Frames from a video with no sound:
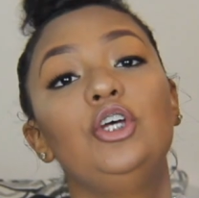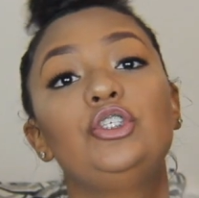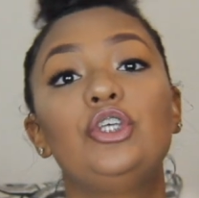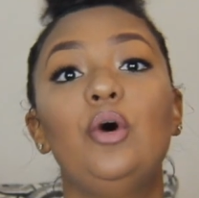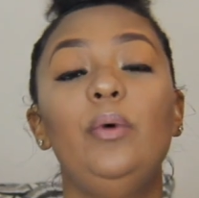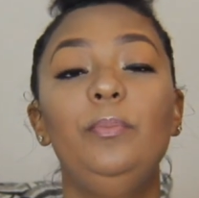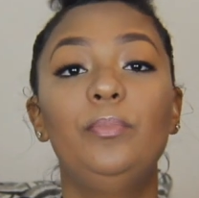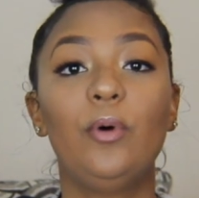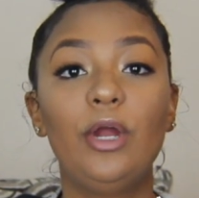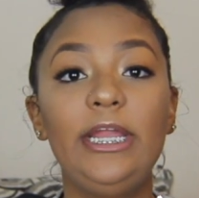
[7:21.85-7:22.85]
So when
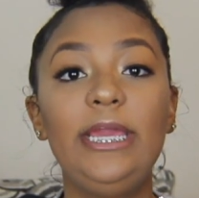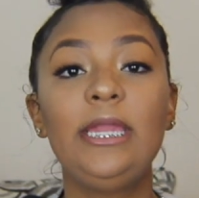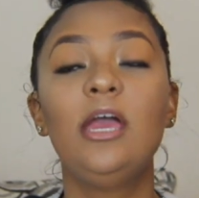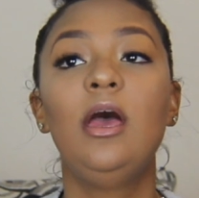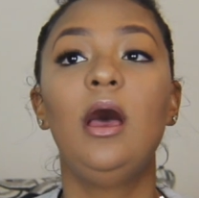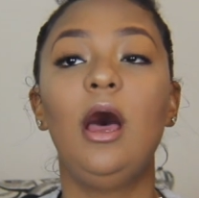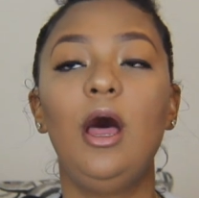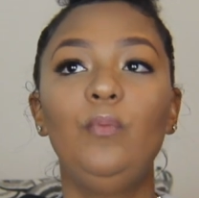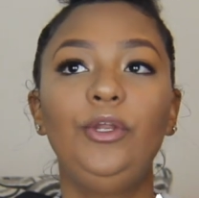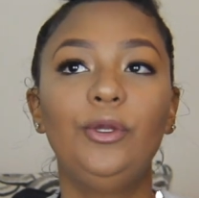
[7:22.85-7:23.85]
boarding,
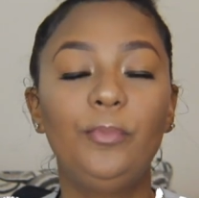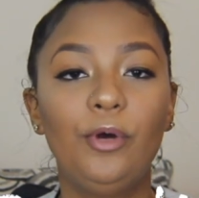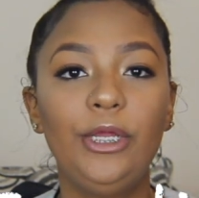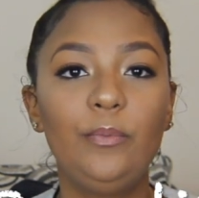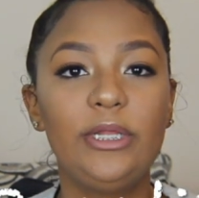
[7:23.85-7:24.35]
when you're boarding